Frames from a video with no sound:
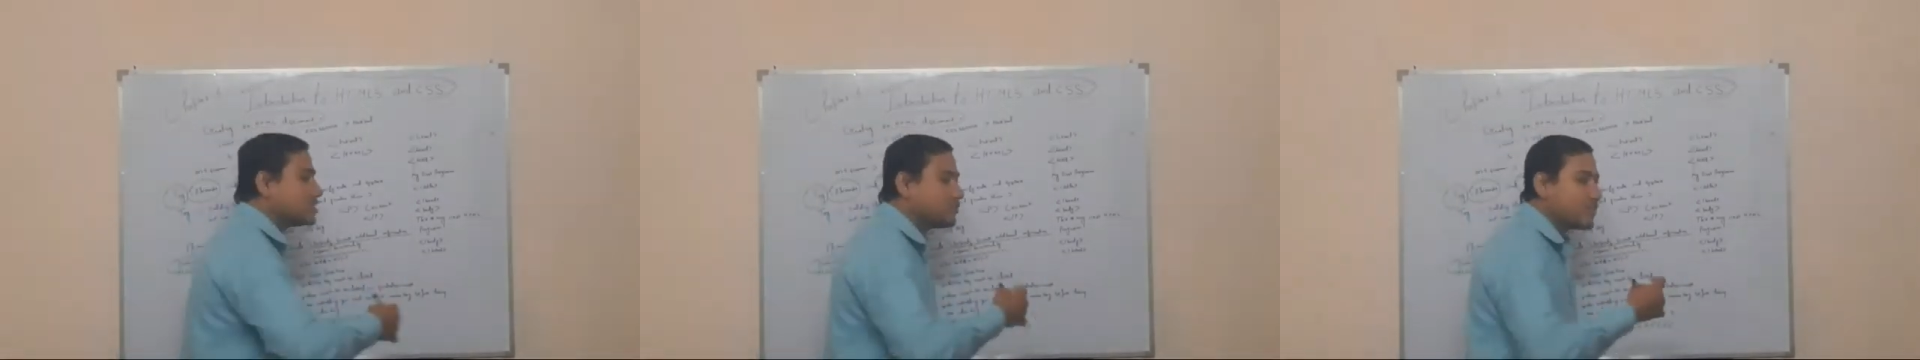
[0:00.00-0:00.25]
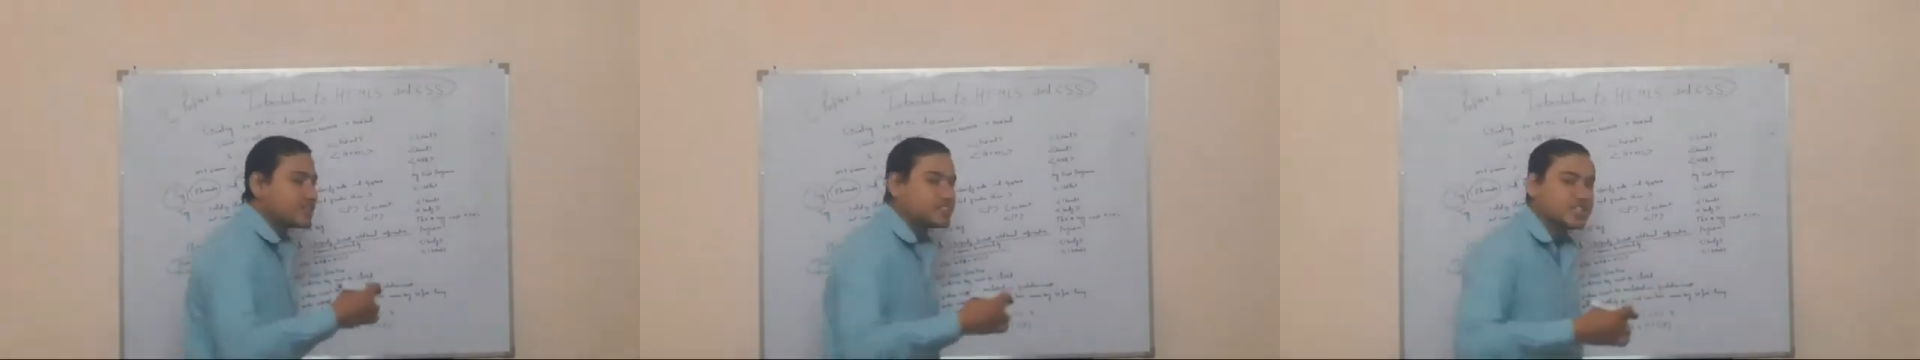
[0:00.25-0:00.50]
the
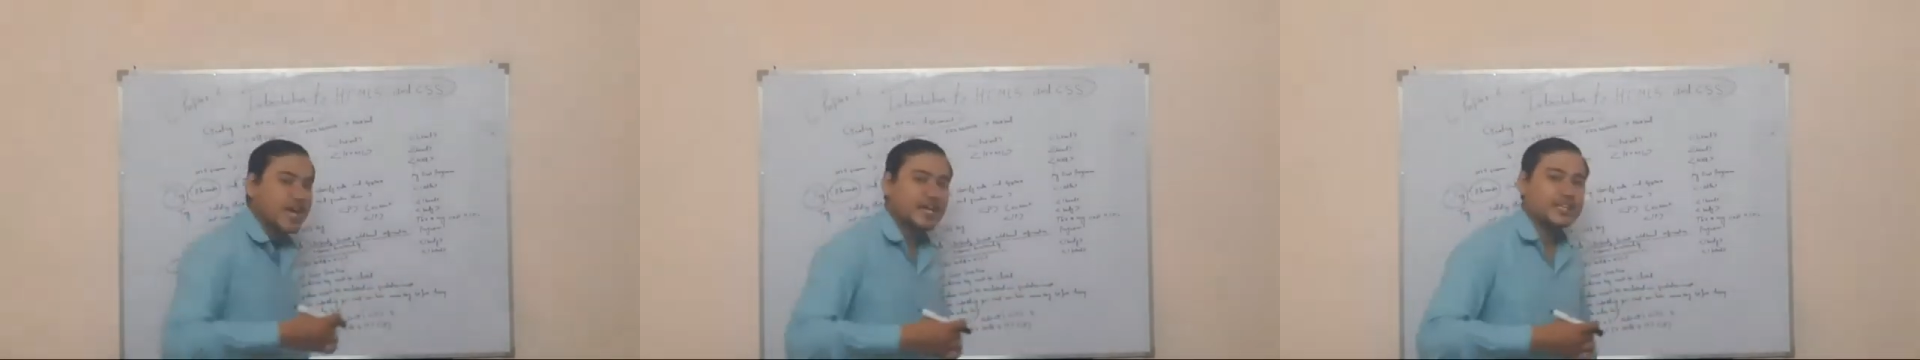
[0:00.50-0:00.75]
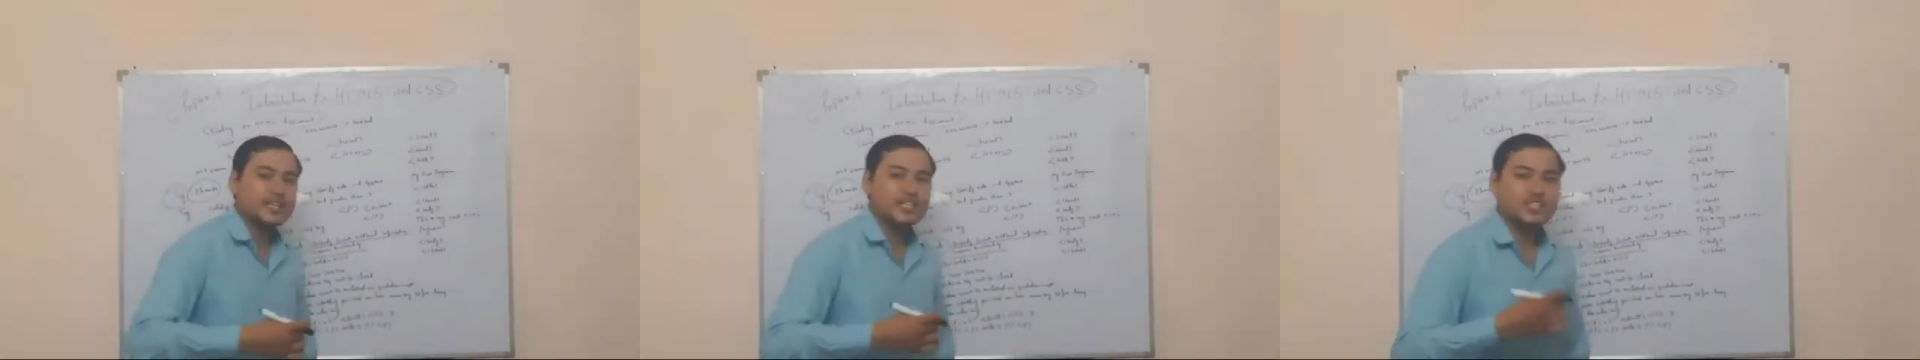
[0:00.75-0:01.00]

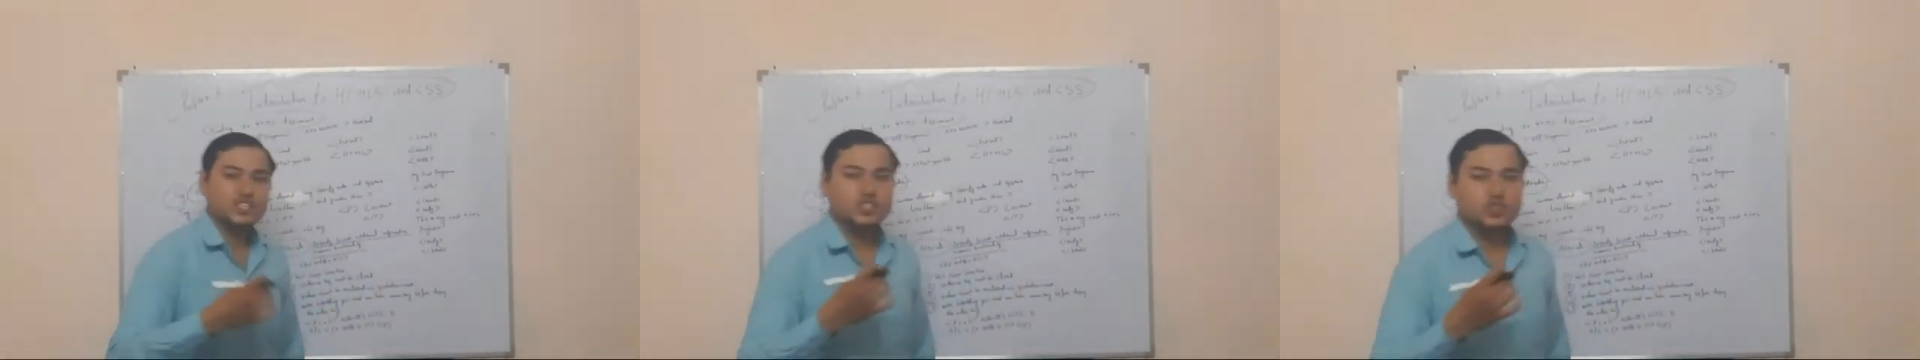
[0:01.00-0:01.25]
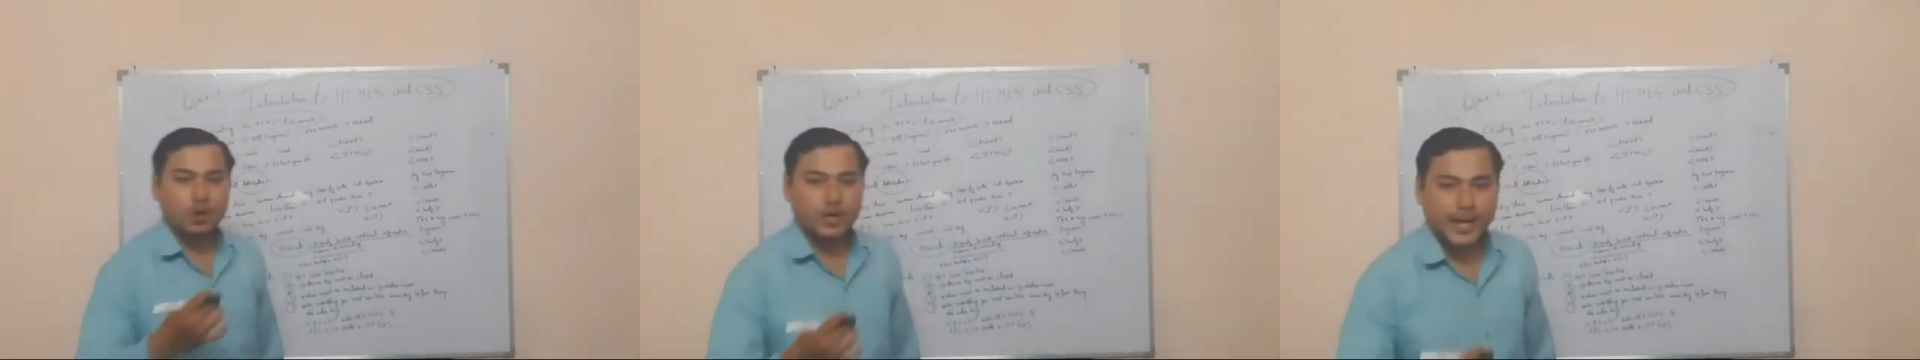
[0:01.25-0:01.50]
functionality, this is
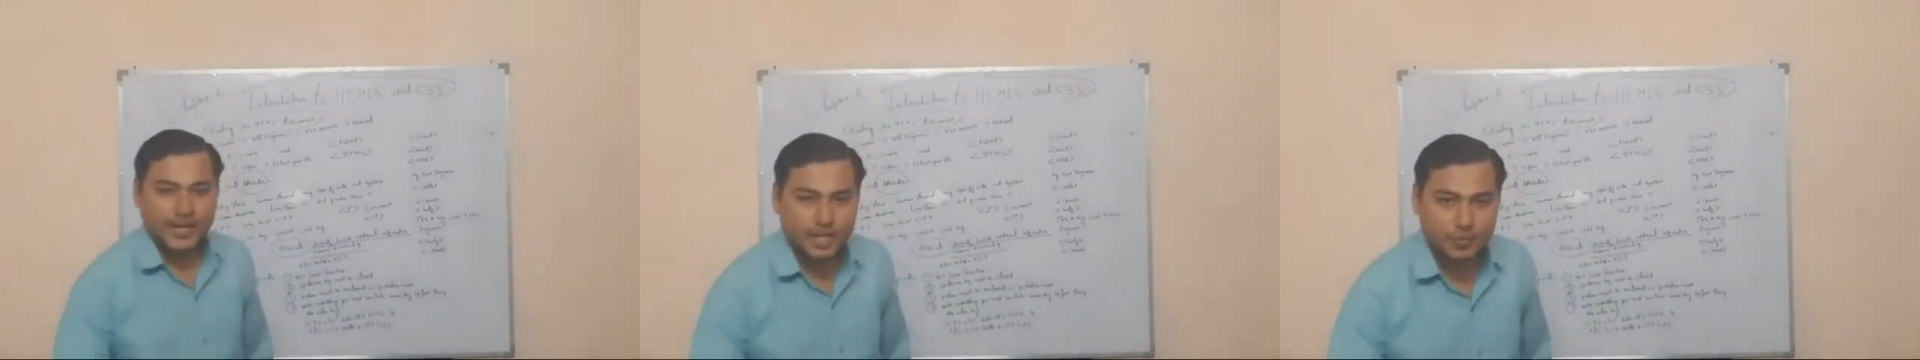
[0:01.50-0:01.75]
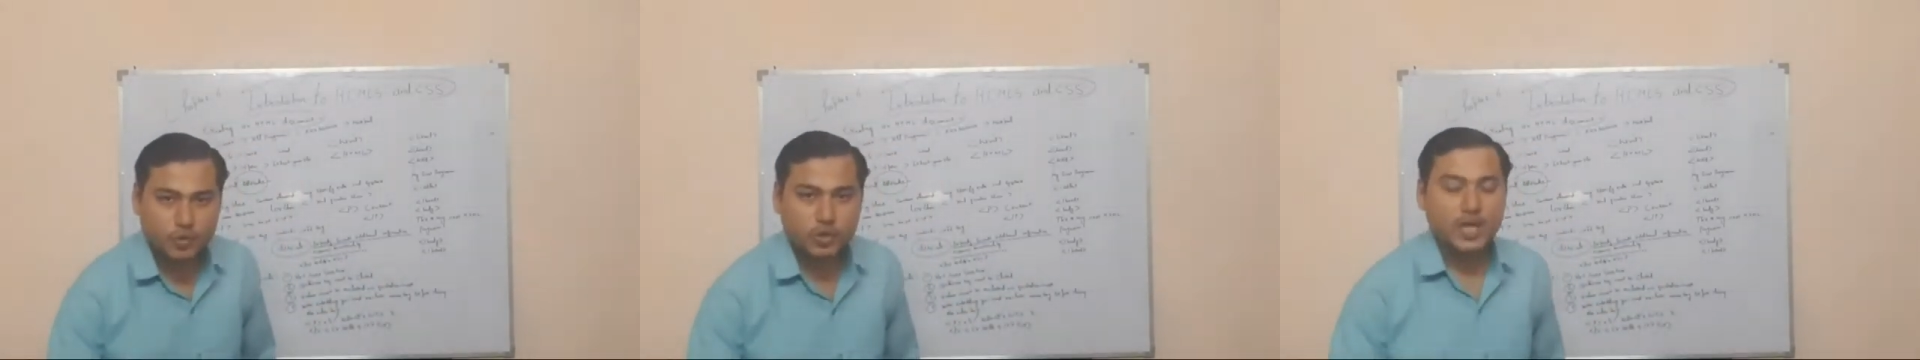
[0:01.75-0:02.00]
called
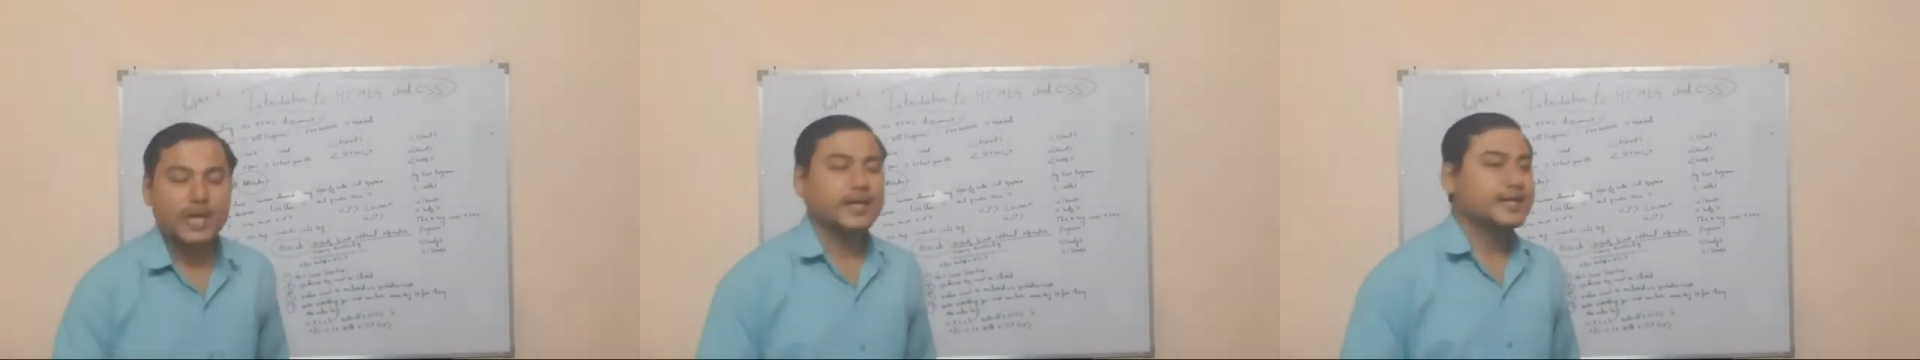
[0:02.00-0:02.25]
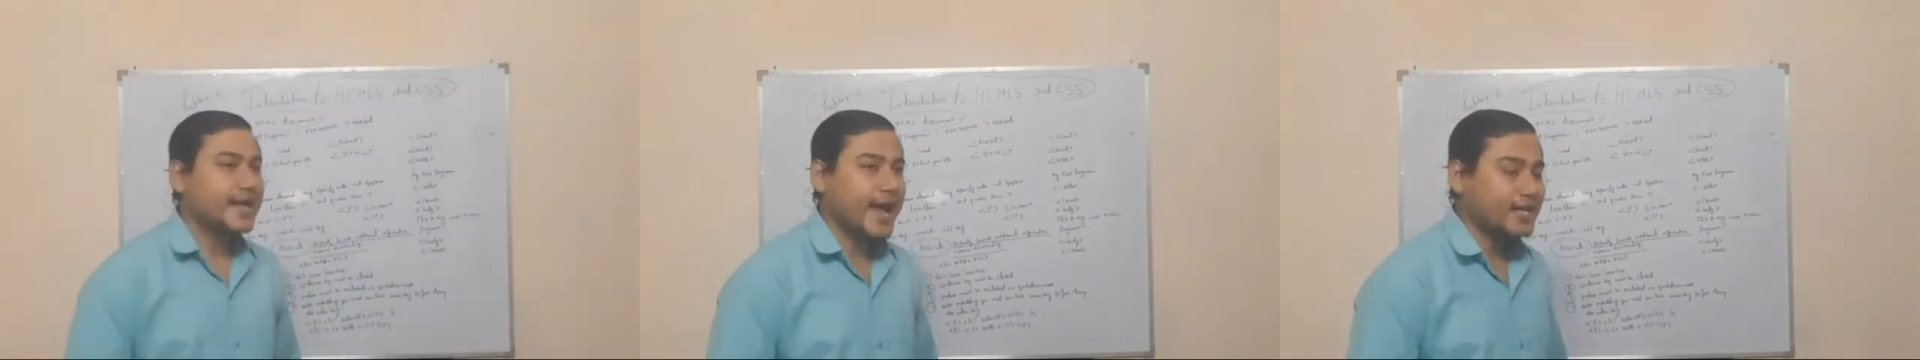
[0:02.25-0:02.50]
attribute.
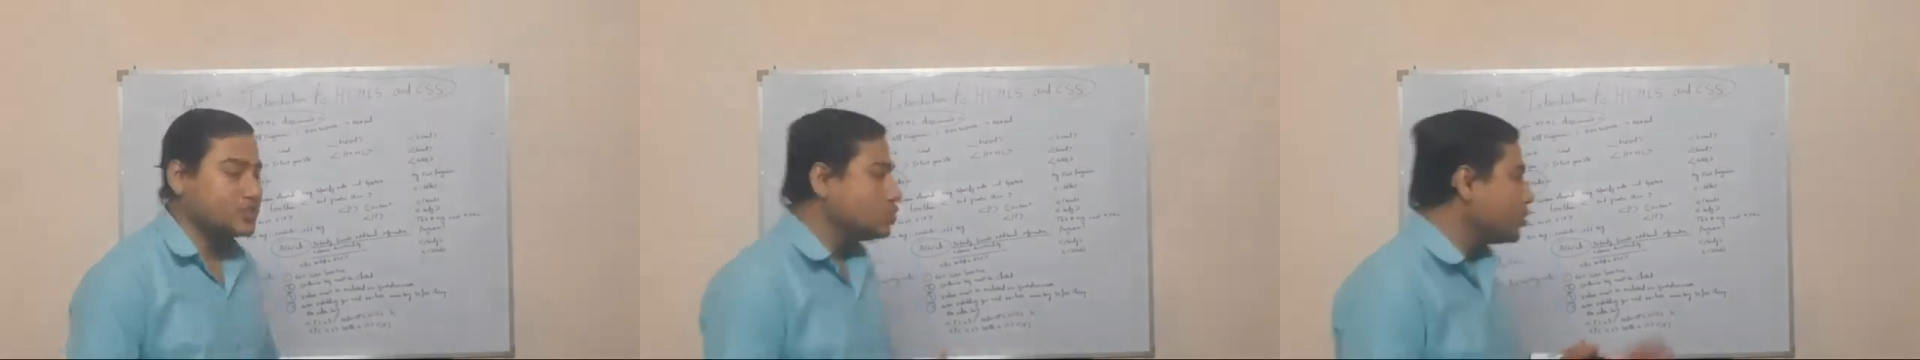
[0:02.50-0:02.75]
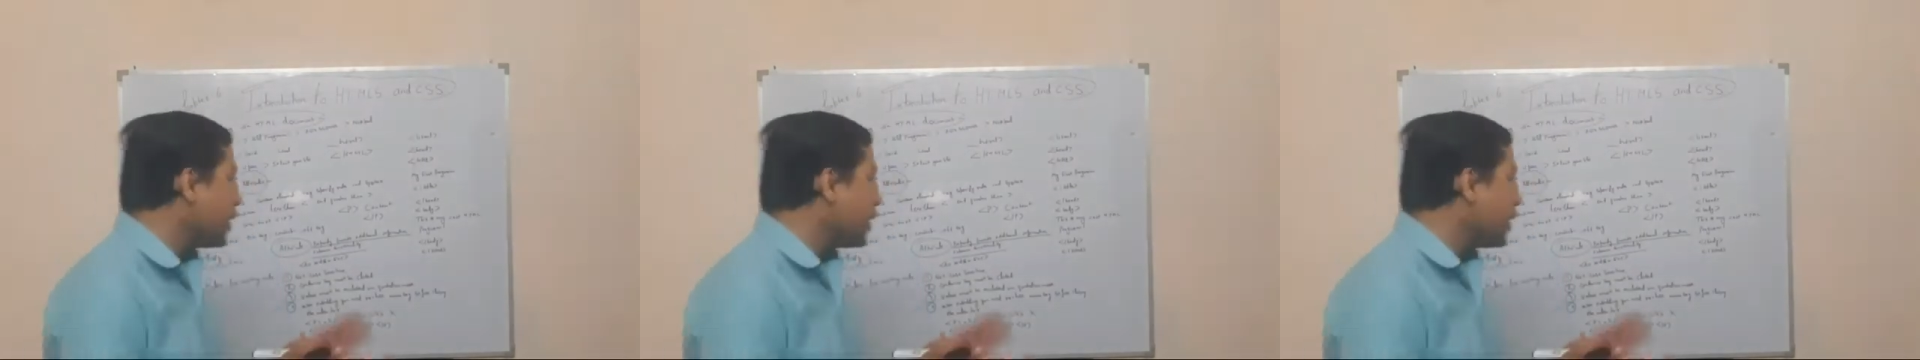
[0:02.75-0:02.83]
Tags, you